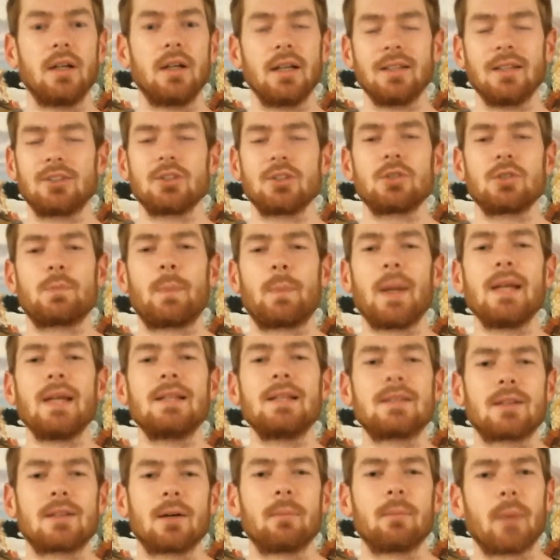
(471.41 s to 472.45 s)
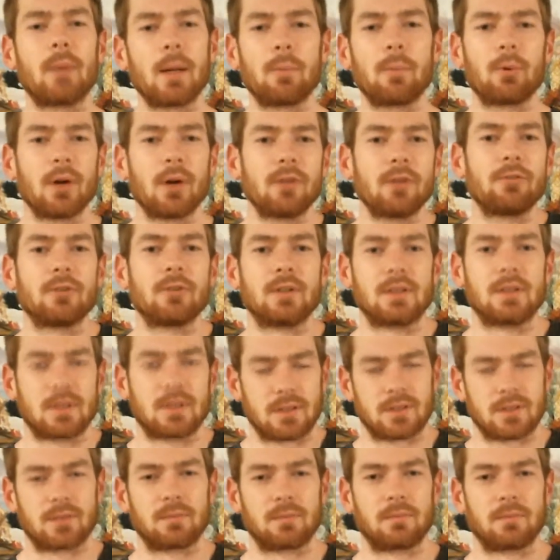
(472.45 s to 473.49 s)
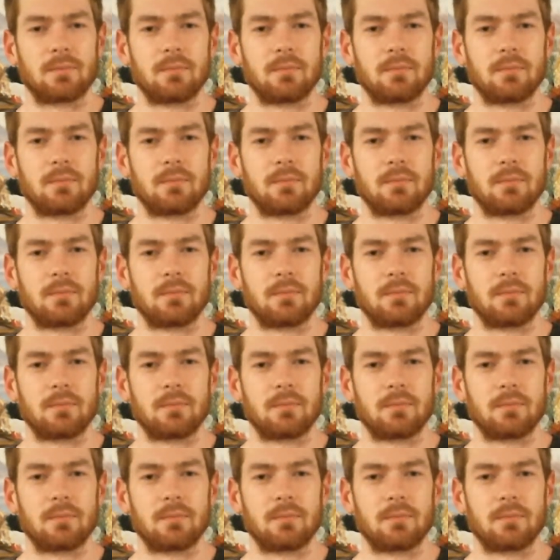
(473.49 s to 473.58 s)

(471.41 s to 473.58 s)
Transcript: is just based on my preference.